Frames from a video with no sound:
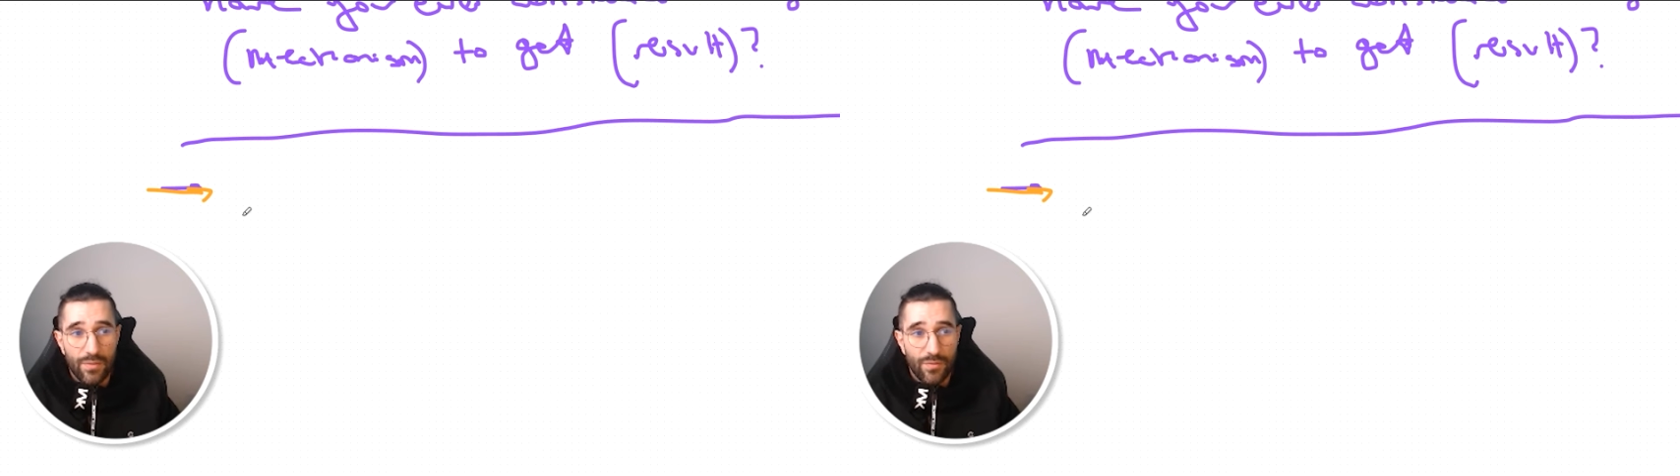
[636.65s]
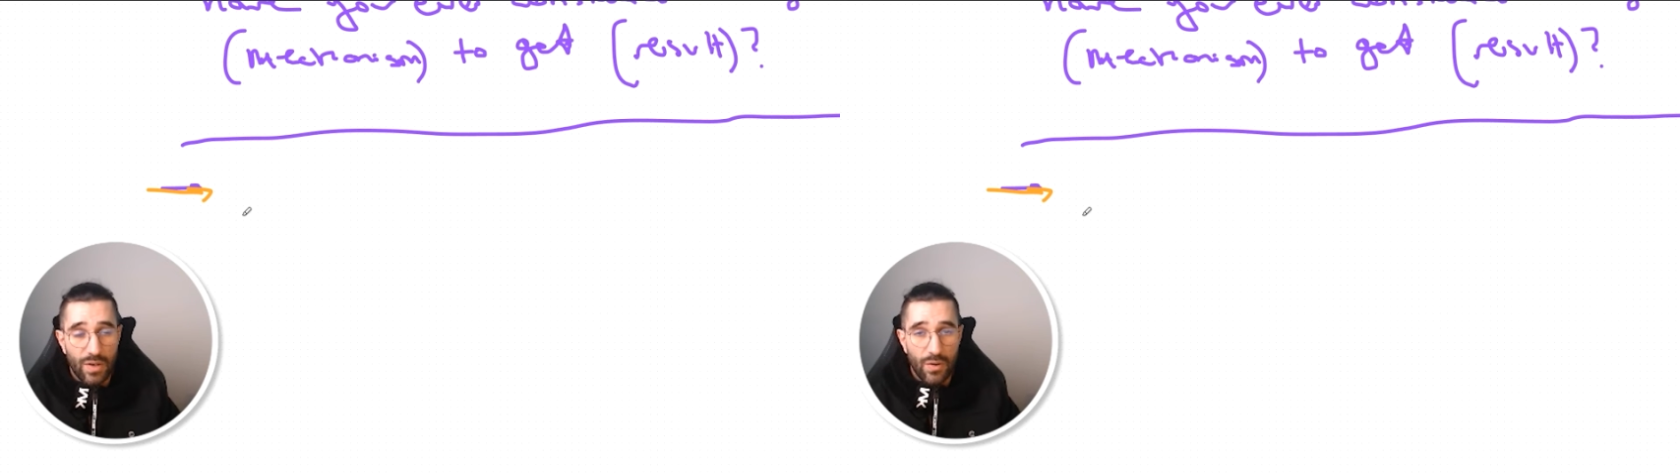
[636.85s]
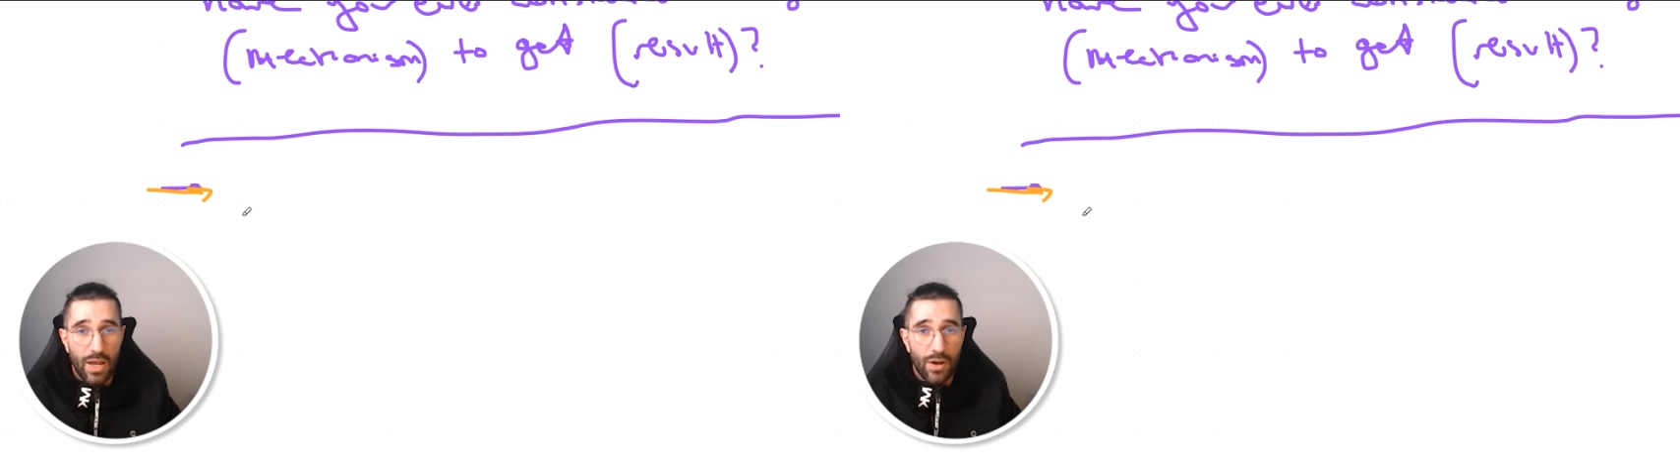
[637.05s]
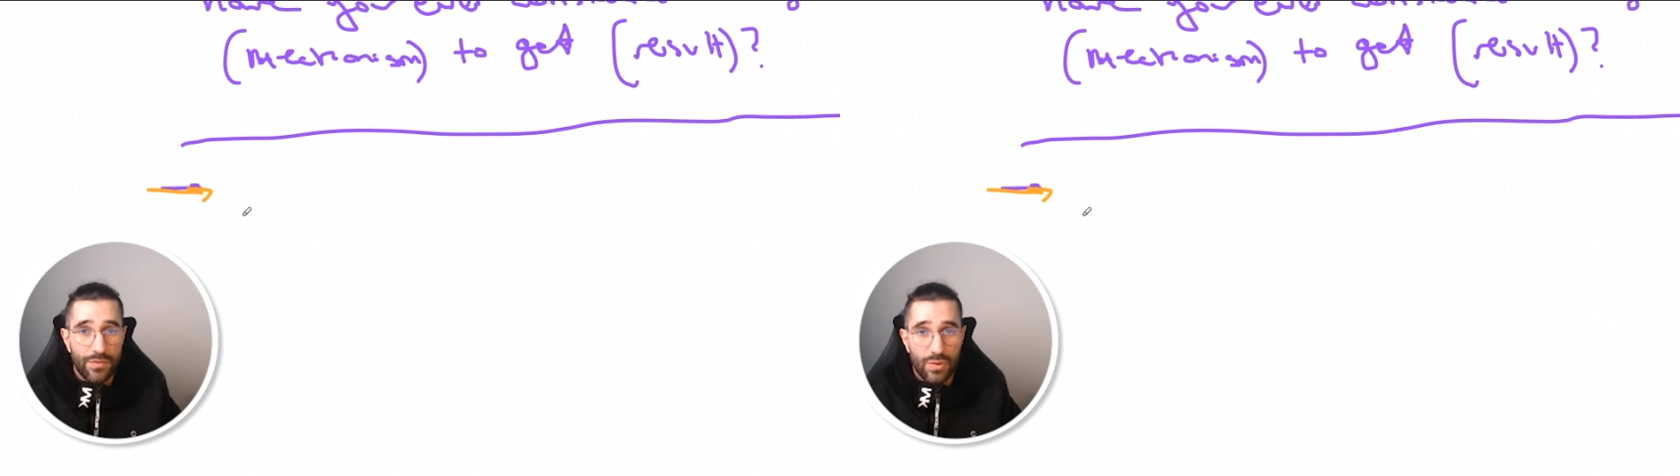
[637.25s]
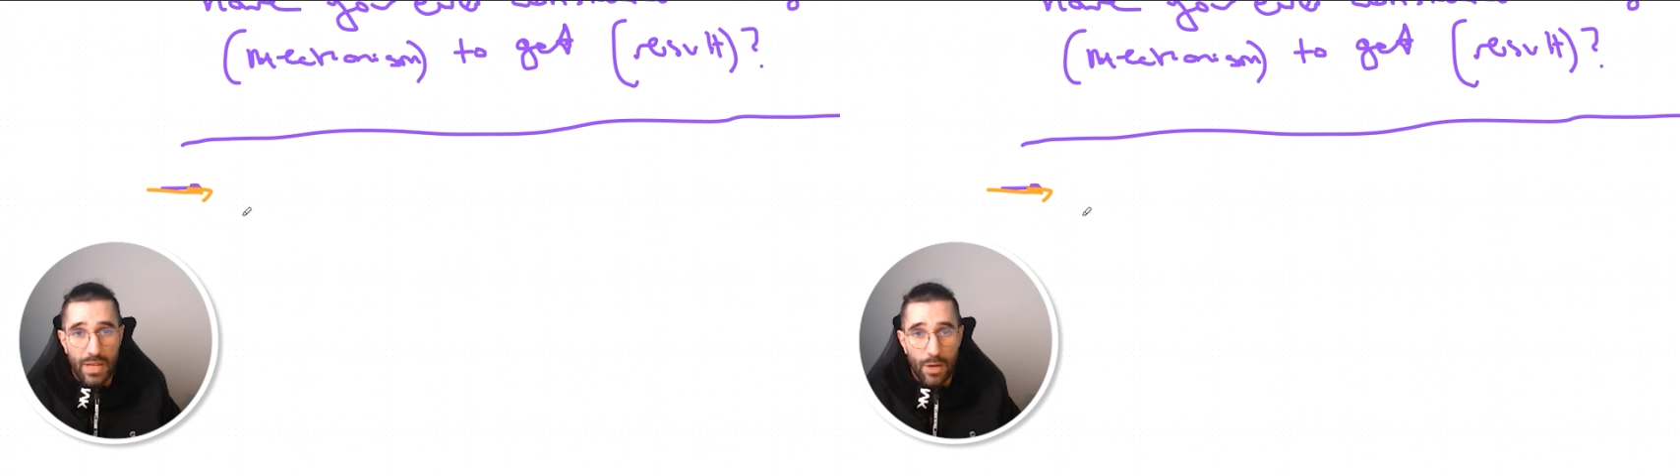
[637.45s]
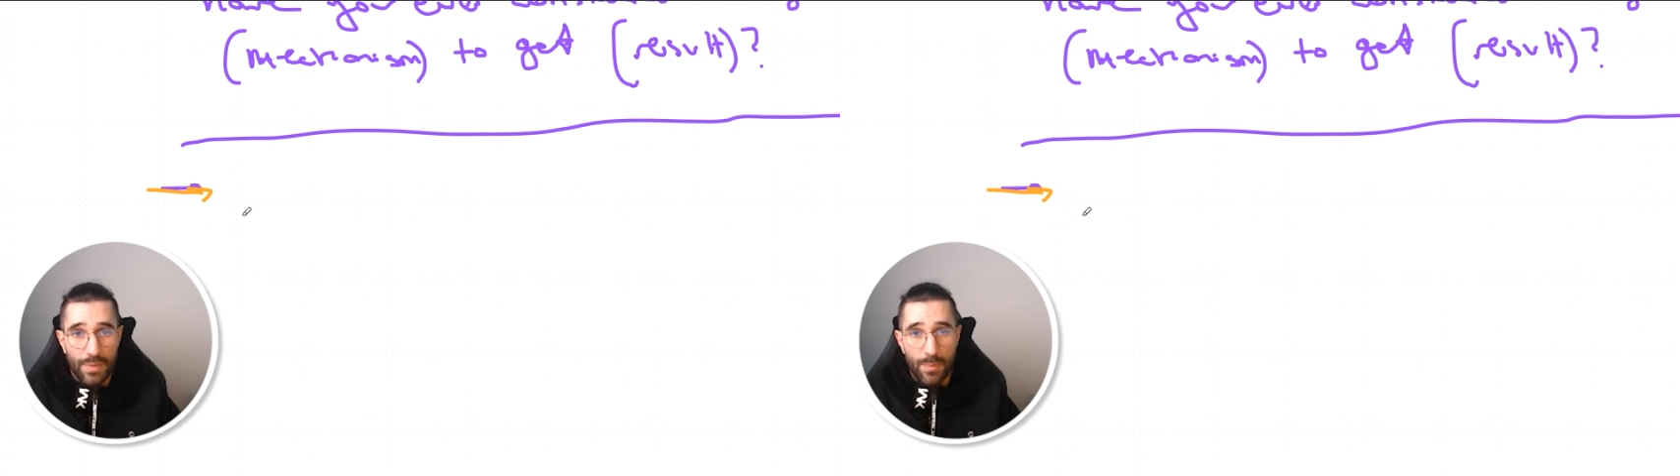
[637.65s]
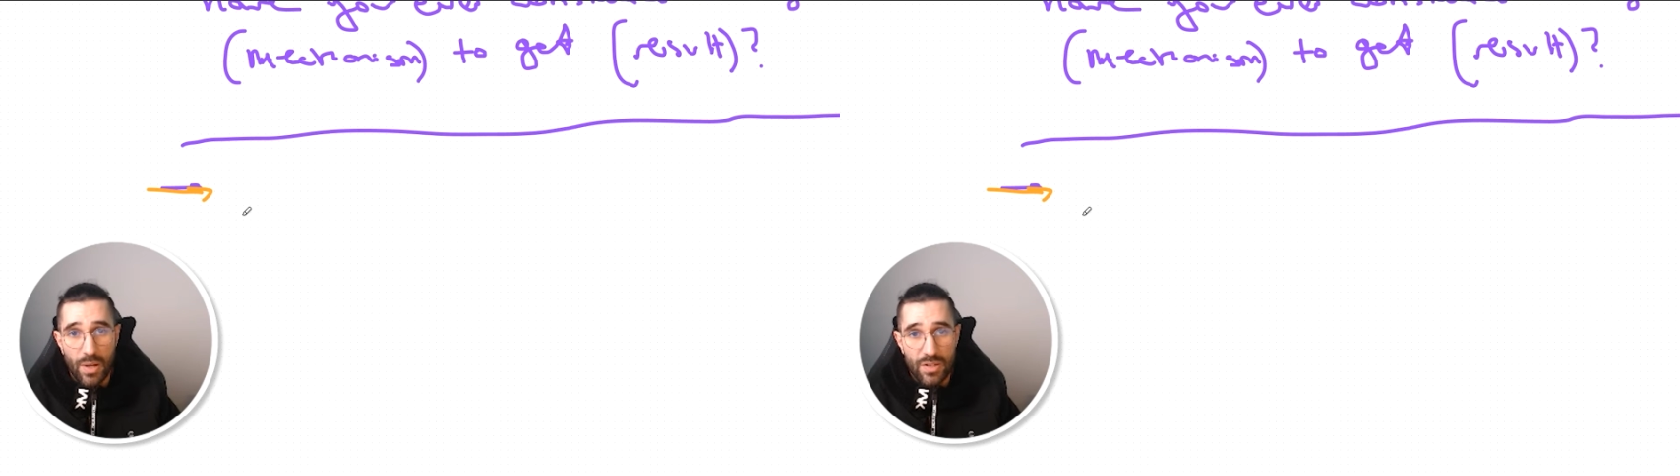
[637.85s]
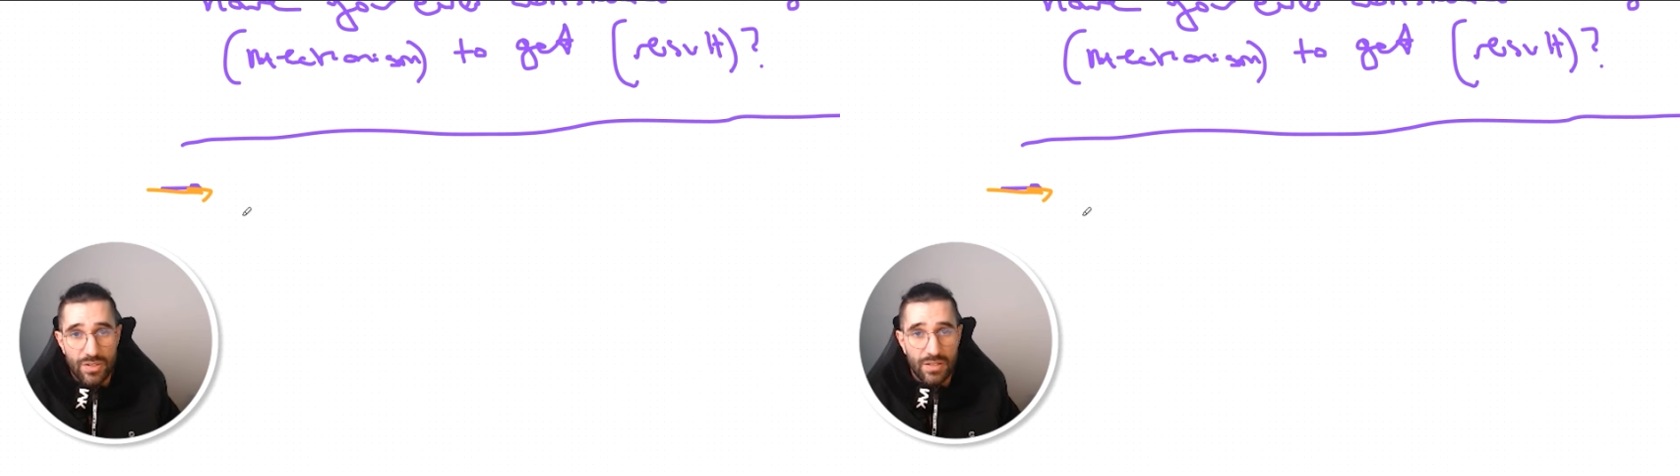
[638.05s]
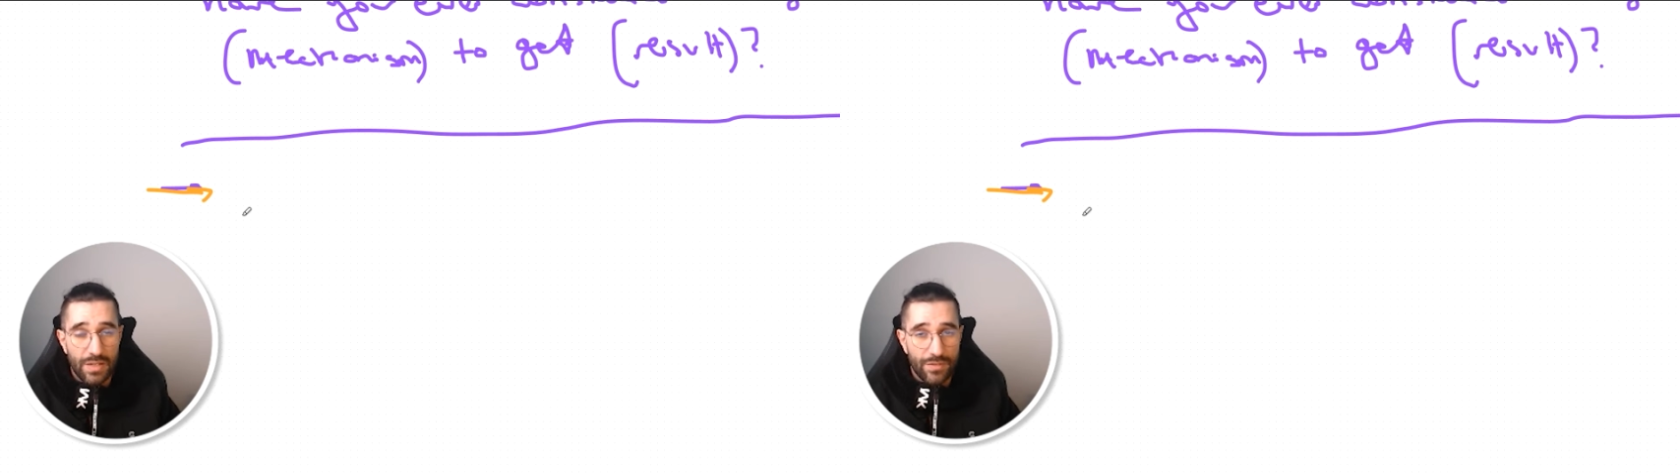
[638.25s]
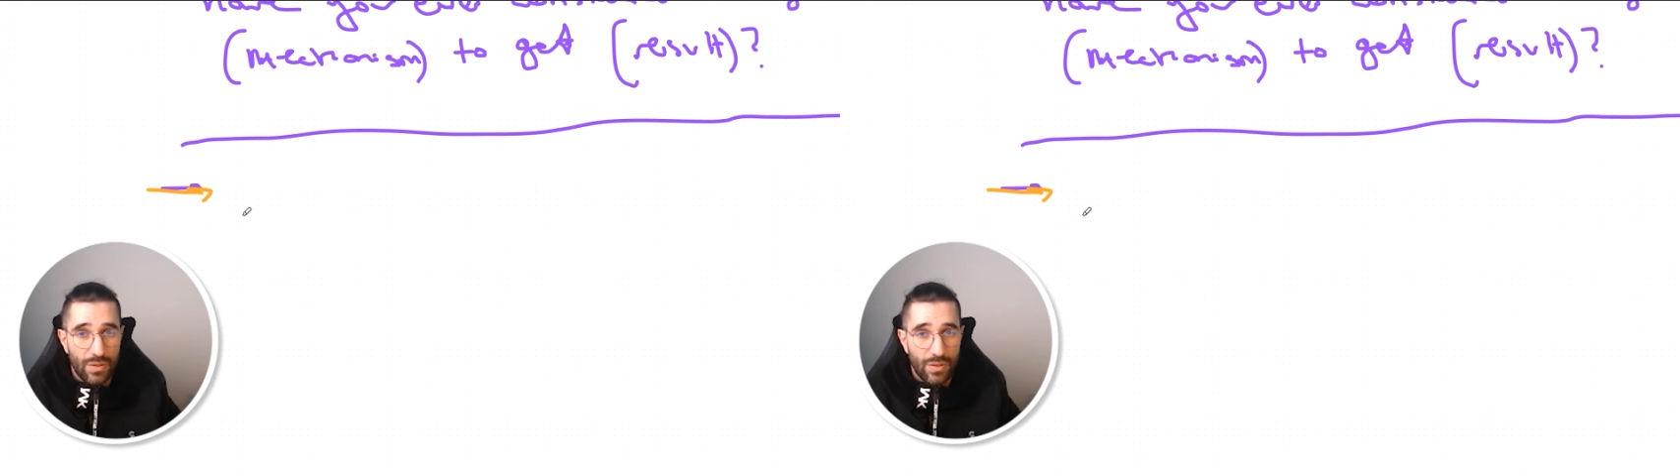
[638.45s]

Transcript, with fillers: and figuring out if you can help that person.